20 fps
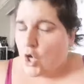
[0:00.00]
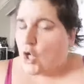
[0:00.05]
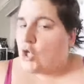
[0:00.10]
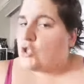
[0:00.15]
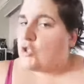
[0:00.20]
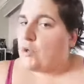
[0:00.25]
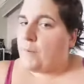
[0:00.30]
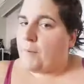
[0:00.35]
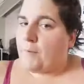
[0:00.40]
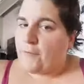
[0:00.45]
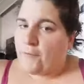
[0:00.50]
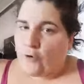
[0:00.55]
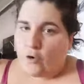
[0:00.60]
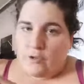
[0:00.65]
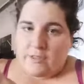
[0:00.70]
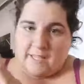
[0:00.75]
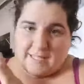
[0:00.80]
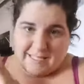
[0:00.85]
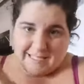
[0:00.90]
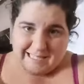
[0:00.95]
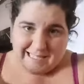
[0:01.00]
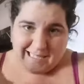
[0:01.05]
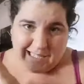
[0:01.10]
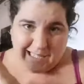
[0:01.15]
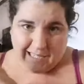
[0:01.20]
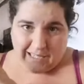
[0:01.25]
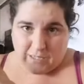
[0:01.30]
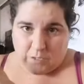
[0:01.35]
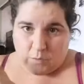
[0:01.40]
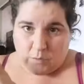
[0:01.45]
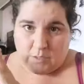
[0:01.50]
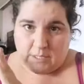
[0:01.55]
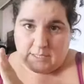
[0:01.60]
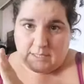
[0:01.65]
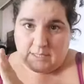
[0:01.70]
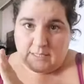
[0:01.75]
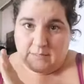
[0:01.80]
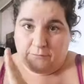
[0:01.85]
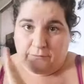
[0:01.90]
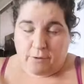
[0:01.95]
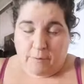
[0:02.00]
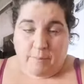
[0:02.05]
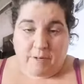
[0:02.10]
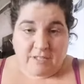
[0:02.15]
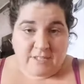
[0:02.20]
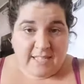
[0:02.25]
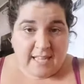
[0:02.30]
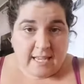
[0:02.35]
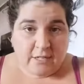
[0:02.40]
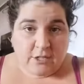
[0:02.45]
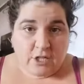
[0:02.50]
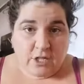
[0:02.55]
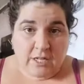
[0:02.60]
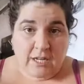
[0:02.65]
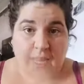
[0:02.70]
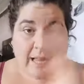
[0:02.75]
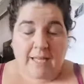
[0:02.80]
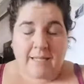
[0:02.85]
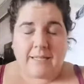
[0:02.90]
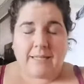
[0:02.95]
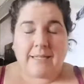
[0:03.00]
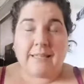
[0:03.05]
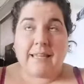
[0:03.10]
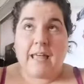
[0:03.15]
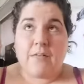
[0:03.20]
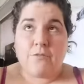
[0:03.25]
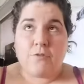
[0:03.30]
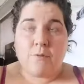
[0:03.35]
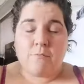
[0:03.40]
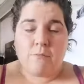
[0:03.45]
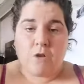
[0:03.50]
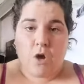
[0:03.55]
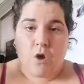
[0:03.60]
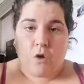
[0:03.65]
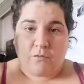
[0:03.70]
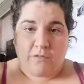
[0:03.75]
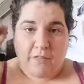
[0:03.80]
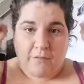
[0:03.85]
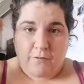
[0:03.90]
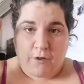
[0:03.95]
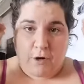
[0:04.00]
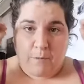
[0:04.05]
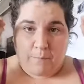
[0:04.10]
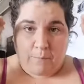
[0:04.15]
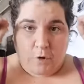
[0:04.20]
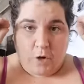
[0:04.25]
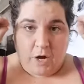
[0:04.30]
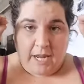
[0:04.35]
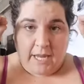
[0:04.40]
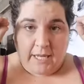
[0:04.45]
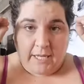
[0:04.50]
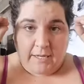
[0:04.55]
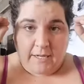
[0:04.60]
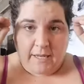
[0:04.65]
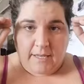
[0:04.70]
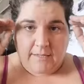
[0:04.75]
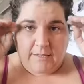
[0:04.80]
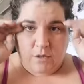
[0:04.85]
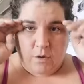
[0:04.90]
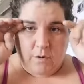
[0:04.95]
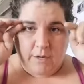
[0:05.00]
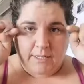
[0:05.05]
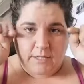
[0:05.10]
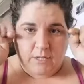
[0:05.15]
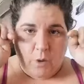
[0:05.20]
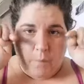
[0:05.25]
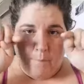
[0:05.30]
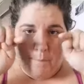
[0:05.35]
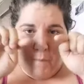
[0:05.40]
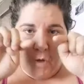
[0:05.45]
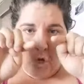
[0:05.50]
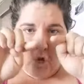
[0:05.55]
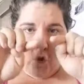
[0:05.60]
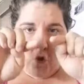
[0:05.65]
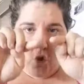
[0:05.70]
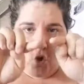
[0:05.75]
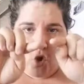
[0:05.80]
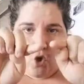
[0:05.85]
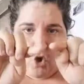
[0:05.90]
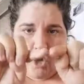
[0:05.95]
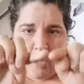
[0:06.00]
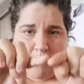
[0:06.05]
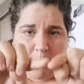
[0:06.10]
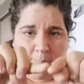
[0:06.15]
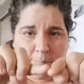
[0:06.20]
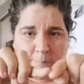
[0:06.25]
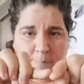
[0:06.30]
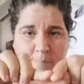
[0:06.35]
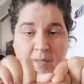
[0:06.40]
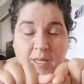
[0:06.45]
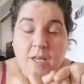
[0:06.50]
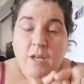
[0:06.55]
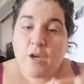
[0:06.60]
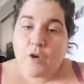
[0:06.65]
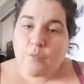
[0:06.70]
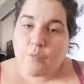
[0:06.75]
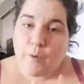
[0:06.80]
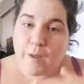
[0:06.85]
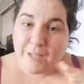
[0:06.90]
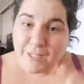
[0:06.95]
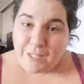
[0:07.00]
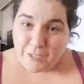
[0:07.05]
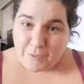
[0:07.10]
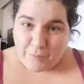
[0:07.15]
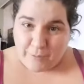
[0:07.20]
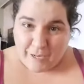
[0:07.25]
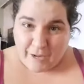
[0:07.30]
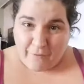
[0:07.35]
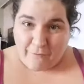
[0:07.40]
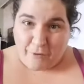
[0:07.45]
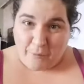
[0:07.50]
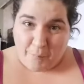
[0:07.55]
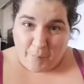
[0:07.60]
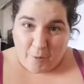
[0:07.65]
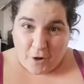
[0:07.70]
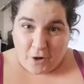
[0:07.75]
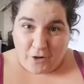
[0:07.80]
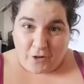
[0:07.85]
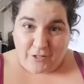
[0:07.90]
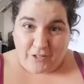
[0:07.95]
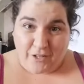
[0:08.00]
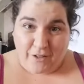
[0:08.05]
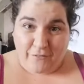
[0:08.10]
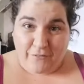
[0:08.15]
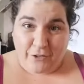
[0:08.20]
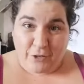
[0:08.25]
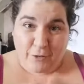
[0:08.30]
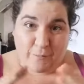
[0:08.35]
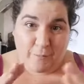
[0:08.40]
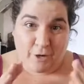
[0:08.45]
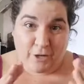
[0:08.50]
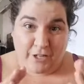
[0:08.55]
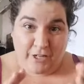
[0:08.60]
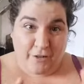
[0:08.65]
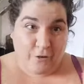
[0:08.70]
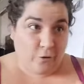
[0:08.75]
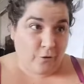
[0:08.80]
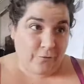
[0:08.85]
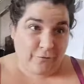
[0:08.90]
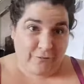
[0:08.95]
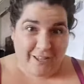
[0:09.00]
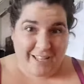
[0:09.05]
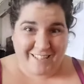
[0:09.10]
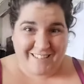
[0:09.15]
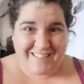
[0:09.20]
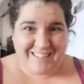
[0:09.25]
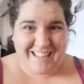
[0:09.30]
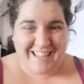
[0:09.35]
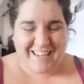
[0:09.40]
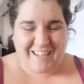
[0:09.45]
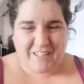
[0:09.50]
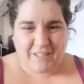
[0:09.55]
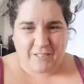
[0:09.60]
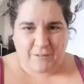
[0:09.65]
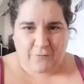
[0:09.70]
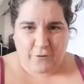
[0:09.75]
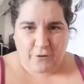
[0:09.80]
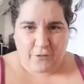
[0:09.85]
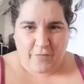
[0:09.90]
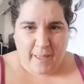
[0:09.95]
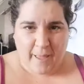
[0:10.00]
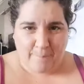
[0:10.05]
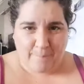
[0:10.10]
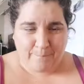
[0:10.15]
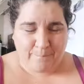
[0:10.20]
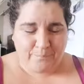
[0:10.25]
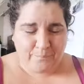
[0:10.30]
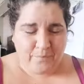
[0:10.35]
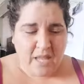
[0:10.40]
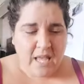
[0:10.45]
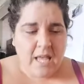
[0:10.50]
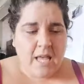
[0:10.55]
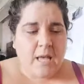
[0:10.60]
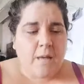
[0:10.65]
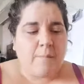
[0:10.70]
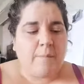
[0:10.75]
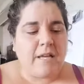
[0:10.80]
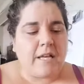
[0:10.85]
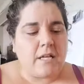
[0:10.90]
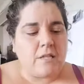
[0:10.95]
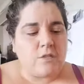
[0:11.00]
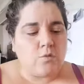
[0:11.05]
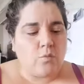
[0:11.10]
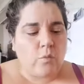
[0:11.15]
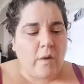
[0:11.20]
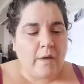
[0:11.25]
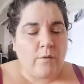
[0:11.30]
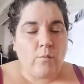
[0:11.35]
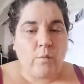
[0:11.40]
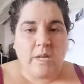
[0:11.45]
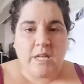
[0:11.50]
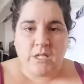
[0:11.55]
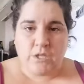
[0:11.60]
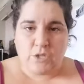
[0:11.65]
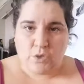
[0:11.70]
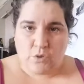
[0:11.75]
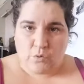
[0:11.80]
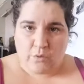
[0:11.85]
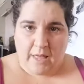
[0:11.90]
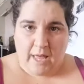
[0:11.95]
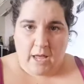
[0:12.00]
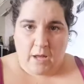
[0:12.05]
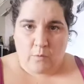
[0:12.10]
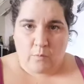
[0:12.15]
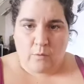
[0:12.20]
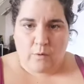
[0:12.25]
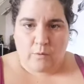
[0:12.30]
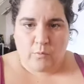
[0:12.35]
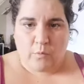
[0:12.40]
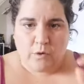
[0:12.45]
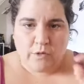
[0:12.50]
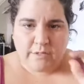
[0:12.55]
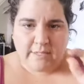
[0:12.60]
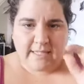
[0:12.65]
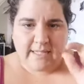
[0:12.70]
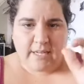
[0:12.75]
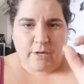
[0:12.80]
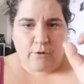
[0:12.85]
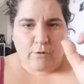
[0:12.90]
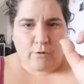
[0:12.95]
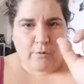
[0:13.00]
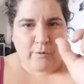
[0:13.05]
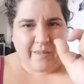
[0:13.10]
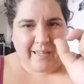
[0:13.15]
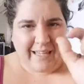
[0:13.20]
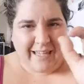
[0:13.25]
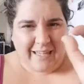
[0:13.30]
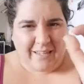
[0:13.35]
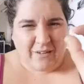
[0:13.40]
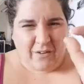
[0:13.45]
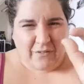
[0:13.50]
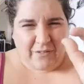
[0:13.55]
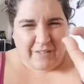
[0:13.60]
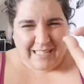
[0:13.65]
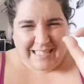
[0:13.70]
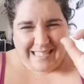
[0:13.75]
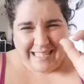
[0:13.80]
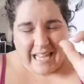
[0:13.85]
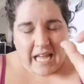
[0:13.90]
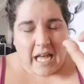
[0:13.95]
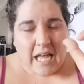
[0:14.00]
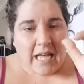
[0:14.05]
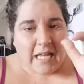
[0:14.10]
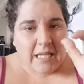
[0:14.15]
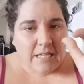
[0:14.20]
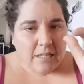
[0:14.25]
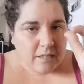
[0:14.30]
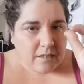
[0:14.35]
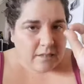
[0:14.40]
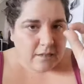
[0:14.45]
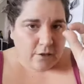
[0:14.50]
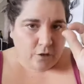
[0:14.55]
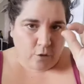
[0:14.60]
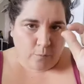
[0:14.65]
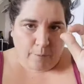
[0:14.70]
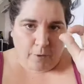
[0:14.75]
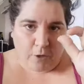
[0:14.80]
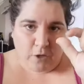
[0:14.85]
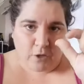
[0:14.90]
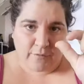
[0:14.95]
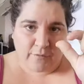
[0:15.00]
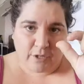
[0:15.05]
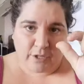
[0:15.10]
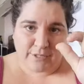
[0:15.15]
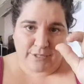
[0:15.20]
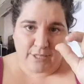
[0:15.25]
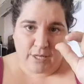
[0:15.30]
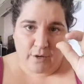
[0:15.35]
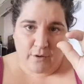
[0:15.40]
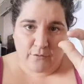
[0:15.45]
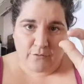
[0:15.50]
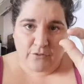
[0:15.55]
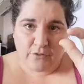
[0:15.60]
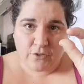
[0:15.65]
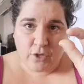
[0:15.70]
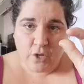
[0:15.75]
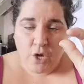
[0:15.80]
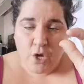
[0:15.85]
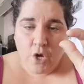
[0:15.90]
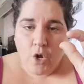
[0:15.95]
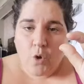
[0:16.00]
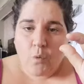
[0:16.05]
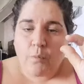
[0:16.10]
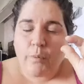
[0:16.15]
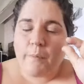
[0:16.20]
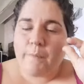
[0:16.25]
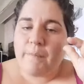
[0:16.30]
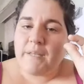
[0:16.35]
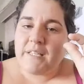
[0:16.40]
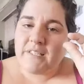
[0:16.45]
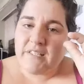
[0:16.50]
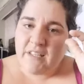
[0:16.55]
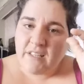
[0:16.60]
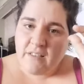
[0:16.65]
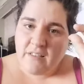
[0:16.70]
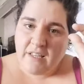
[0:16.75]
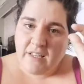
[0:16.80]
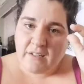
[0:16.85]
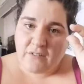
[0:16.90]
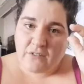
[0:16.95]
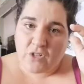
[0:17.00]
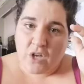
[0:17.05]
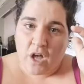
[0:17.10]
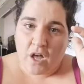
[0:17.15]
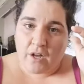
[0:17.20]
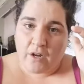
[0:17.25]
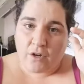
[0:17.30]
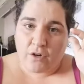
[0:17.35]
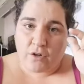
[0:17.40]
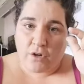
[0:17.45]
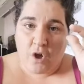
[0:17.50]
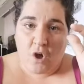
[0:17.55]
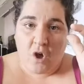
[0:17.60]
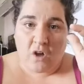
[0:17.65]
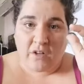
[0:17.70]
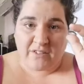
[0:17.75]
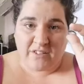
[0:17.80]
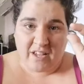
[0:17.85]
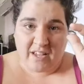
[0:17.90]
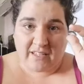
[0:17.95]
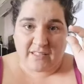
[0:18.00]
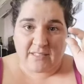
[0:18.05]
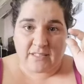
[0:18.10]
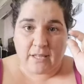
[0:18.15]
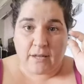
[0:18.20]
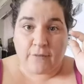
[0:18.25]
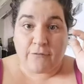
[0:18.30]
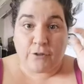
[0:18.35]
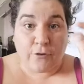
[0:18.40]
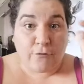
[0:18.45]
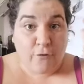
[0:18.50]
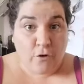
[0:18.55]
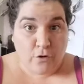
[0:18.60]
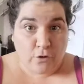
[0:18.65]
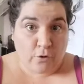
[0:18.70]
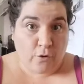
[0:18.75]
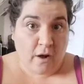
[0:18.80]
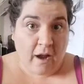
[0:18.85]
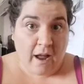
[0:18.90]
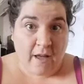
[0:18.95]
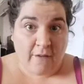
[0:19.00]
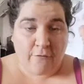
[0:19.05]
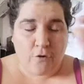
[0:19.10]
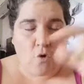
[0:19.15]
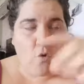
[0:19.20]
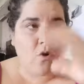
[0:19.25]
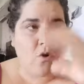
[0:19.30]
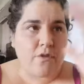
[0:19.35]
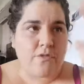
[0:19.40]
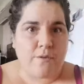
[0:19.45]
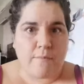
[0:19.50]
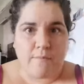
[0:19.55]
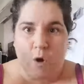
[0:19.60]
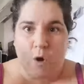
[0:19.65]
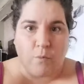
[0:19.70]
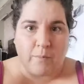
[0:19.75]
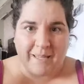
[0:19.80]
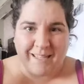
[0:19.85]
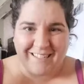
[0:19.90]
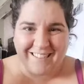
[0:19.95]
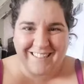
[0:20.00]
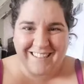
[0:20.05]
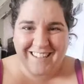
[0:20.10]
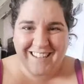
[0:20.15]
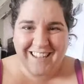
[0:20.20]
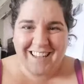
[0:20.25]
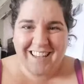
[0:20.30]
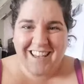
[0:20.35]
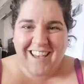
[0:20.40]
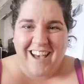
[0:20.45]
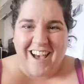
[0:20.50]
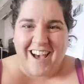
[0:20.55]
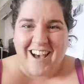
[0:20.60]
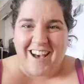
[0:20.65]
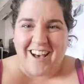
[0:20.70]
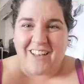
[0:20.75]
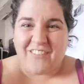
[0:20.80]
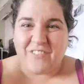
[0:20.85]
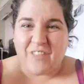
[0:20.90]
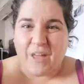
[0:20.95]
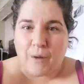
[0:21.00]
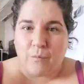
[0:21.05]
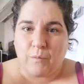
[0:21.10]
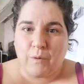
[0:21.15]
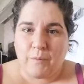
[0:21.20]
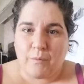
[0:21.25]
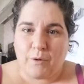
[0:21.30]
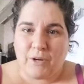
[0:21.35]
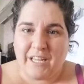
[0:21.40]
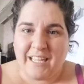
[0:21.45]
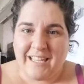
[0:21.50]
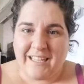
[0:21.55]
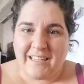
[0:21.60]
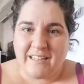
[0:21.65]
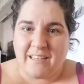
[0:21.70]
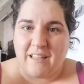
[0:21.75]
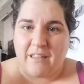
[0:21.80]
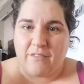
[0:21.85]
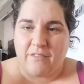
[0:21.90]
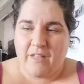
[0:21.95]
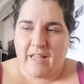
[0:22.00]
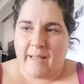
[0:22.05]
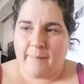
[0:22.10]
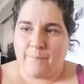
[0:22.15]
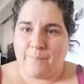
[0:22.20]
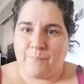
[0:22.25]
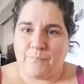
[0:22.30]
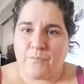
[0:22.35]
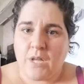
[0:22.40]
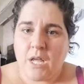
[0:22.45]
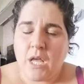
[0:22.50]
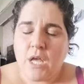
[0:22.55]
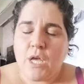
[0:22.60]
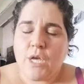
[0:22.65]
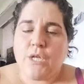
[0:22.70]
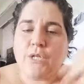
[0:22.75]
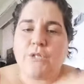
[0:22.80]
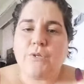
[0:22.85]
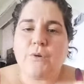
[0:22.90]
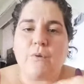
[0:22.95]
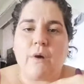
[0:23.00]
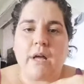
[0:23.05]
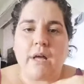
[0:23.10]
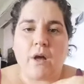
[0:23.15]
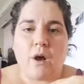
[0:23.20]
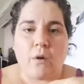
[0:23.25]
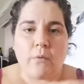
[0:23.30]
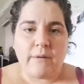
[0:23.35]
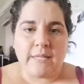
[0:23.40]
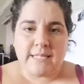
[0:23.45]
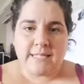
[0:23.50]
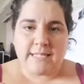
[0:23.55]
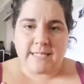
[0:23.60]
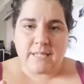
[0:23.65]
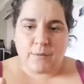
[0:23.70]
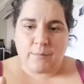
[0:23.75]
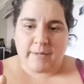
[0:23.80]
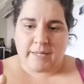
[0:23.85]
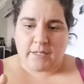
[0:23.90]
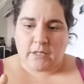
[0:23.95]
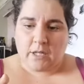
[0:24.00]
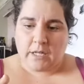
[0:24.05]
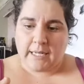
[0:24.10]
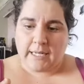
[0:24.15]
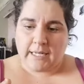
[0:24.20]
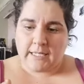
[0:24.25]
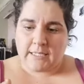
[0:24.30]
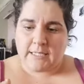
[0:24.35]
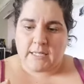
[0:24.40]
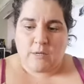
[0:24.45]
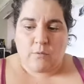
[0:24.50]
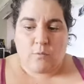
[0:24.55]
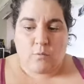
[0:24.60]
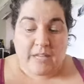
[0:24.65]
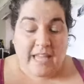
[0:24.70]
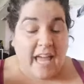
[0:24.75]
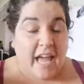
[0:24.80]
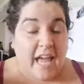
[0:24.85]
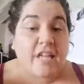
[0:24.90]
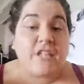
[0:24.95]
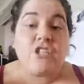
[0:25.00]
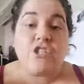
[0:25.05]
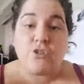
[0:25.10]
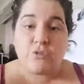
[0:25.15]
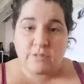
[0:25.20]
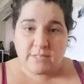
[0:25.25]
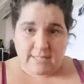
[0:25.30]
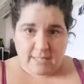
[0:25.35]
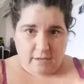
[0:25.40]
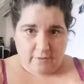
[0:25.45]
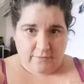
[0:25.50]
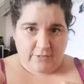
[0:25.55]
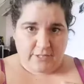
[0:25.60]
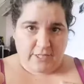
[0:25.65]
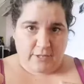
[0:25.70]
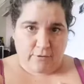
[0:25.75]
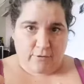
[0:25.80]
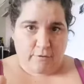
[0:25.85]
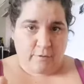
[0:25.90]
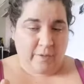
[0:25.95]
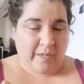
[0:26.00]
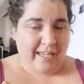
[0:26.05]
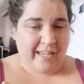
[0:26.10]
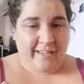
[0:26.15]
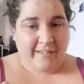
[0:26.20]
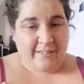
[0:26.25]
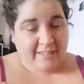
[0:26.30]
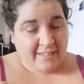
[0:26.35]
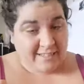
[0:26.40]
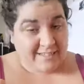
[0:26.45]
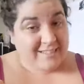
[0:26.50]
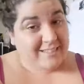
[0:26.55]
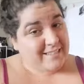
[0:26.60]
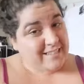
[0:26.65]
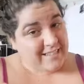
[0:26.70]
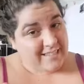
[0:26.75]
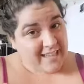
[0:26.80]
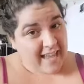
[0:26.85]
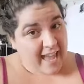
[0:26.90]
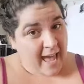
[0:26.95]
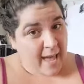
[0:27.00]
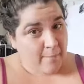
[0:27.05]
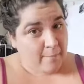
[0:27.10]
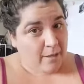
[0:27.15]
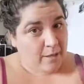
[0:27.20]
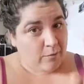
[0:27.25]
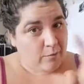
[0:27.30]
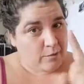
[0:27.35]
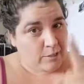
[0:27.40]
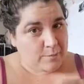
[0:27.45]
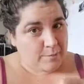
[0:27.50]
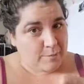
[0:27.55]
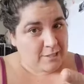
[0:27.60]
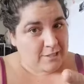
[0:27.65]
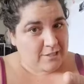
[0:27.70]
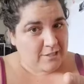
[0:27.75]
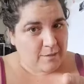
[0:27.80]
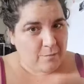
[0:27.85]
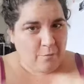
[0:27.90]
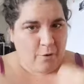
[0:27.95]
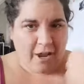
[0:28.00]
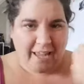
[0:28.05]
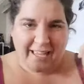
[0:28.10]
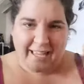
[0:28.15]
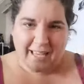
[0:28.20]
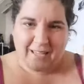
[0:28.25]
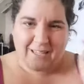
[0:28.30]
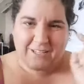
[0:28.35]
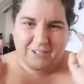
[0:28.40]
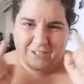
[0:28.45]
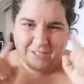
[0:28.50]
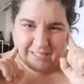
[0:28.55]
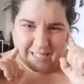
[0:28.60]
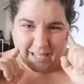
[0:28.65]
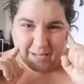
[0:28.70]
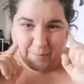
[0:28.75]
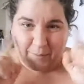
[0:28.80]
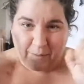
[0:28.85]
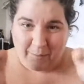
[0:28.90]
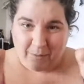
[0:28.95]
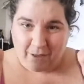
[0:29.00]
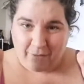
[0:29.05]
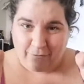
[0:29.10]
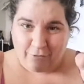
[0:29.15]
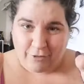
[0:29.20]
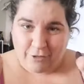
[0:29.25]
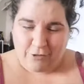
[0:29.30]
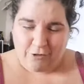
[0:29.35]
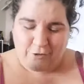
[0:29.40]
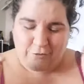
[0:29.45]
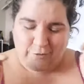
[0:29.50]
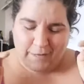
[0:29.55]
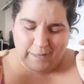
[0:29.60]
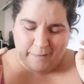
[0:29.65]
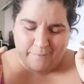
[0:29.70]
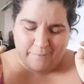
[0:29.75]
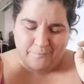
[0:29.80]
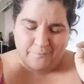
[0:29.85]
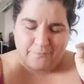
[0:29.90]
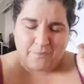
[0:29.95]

So before they see the ones from our session, I let them know that their brain is going to go boop right to whatever part of their body or face that is for them. Because when we do that, when we're zeroing in on this tiny little part of ourselves, we're missing the entire context of the photograph or the moment that we were in then. So I always tell my clients, catch yourself zeroing in, because is a habit, which means you can break it. You just got to be mindful you're doing it.